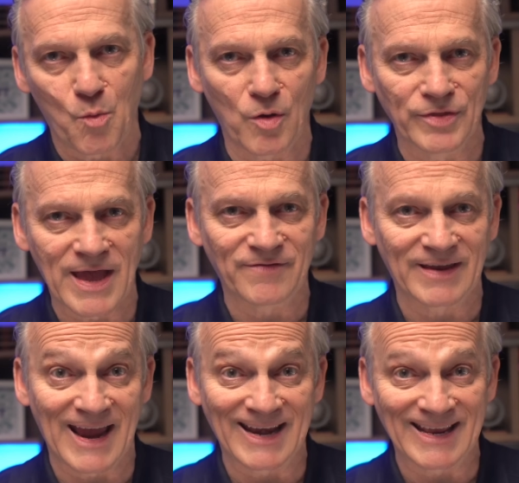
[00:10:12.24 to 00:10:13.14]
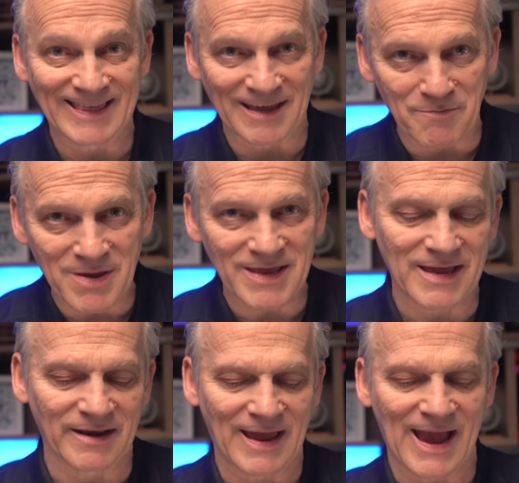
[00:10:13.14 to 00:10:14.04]
while navigating the
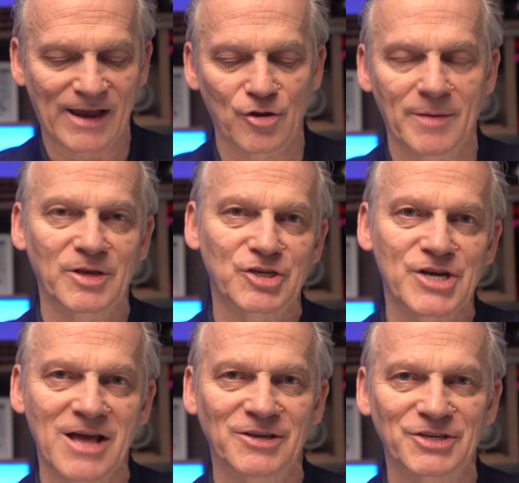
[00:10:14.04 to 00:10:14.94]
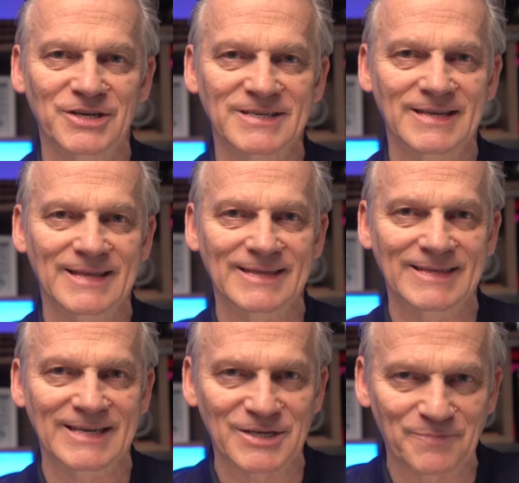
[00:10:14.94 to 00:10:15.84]
immediate economic challenges.
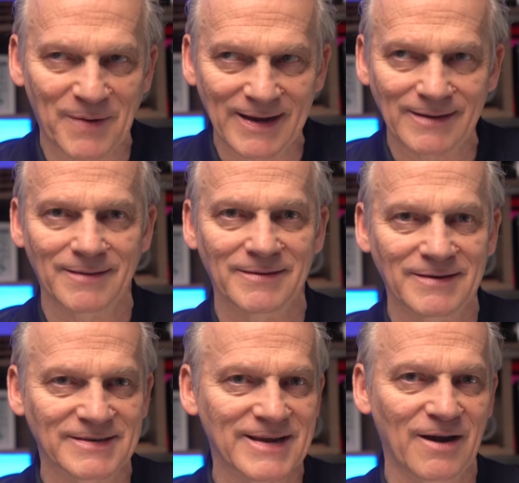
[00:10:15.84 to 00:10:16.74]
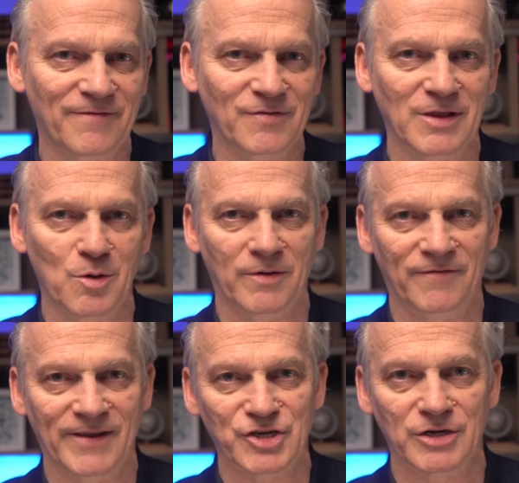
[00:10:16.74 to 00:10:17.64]
Despite the desire for the lower
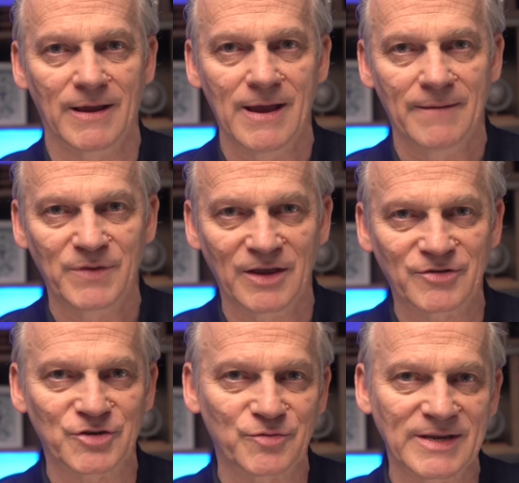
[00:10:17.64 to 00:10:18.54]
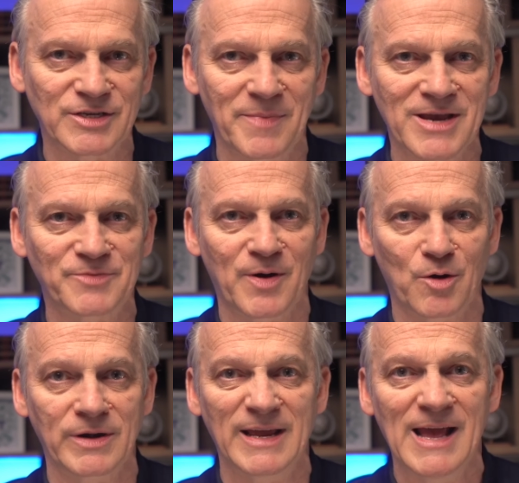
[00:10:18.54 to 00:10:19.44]
inflation, the interest rates, the bank's
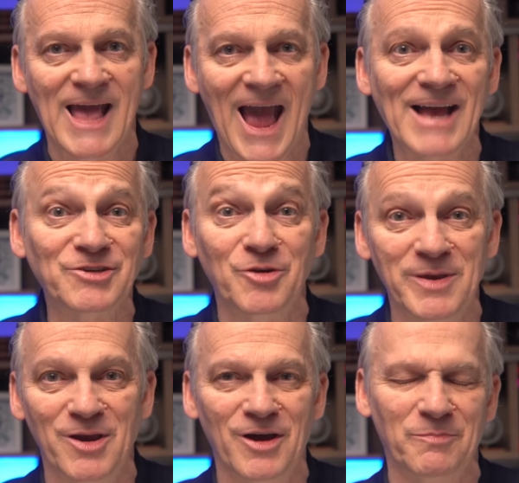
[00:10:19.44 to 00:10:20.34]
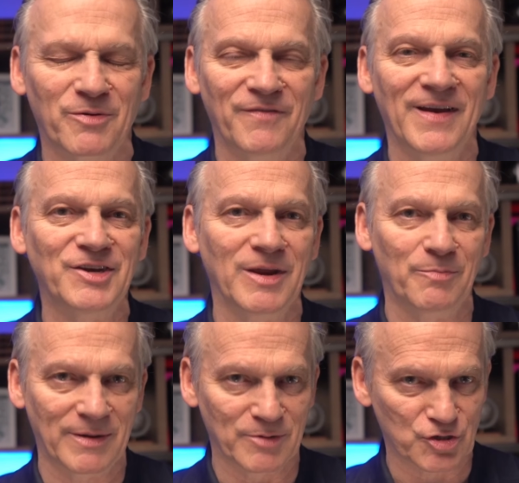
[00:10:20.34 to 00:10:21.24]
priority has to be on preventing
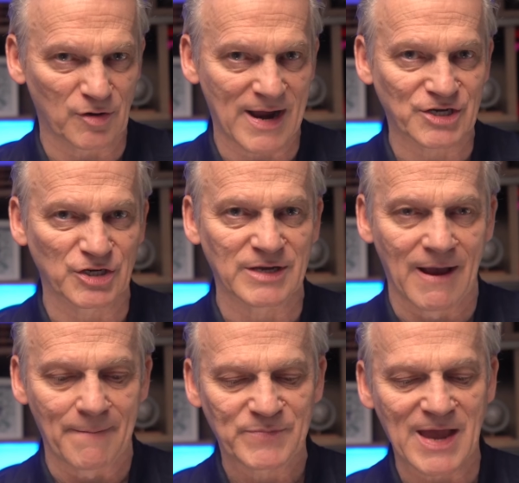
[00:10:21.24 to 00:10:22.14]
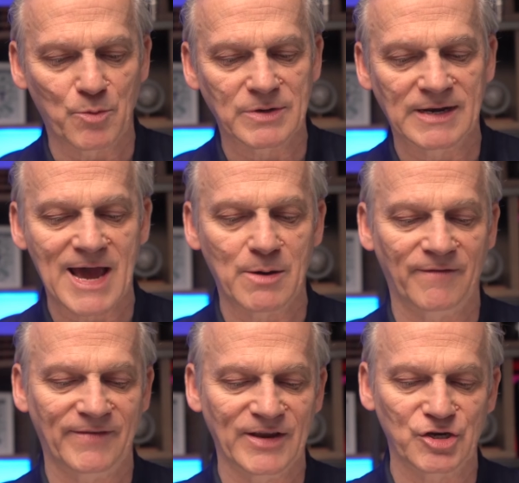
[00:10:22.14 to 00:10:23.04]
premature actions that would allow
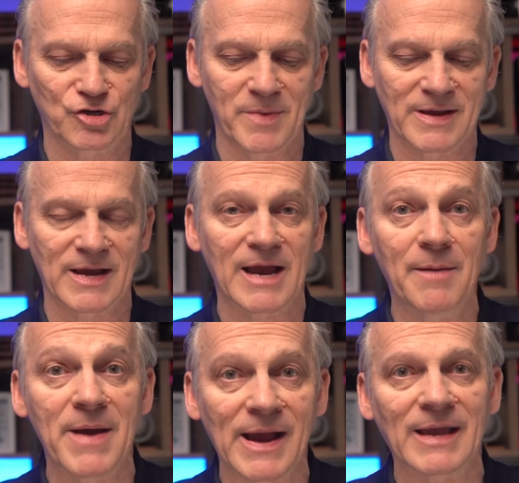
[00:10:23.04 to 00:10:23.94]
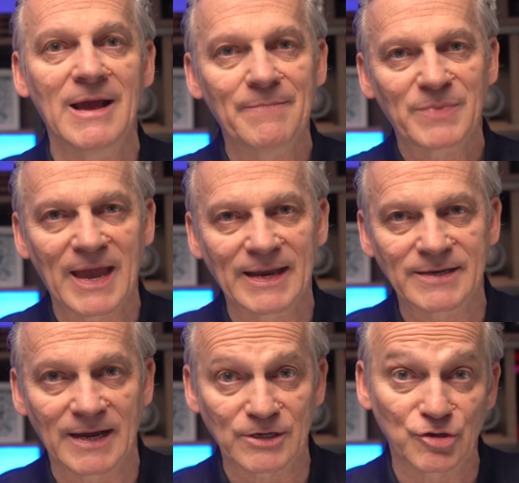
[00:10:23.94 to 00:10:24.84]
inflation to make a comeback and
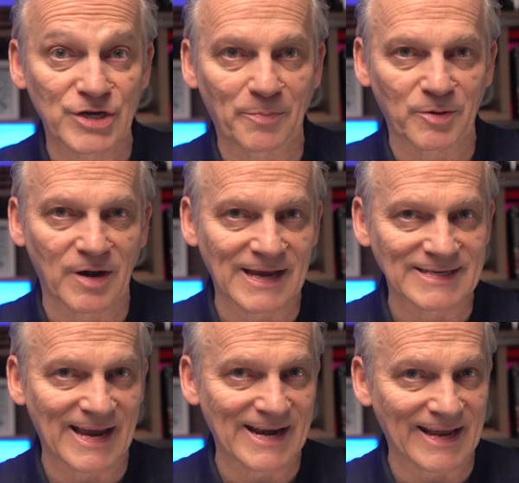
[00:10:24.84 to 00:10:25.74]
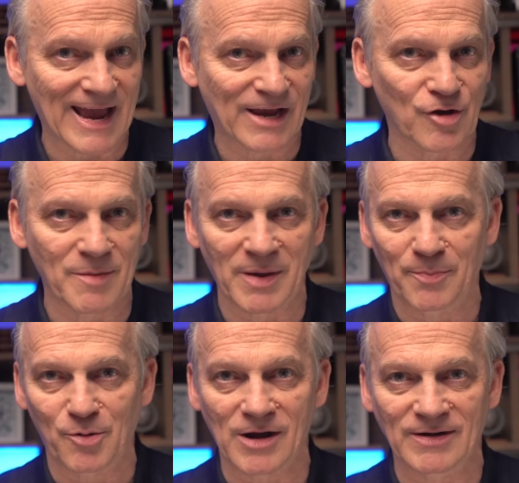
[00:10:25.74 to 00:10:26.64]
to jeopardize any
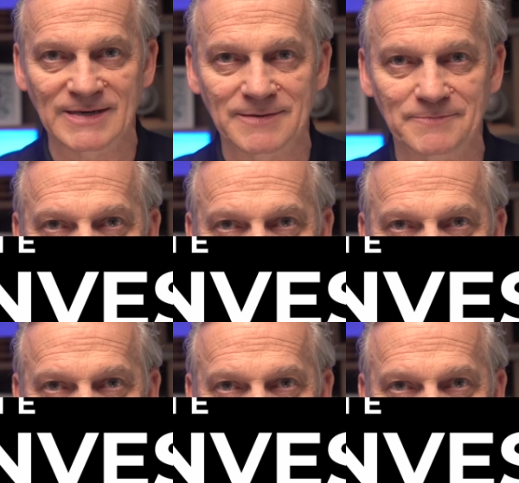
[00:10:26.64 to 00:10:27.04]
economic progress.